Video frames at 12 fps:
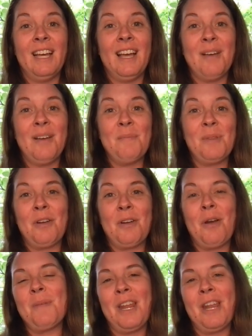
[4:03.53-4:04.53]
um, but there
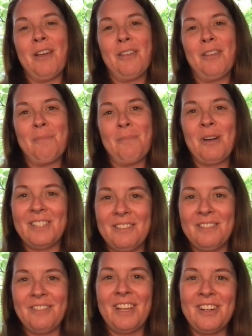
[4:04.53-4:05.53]
are many other parts
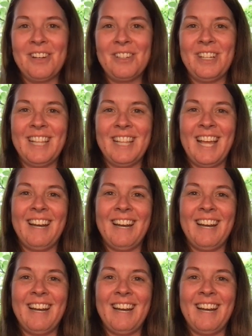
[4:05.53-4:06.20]
of the country that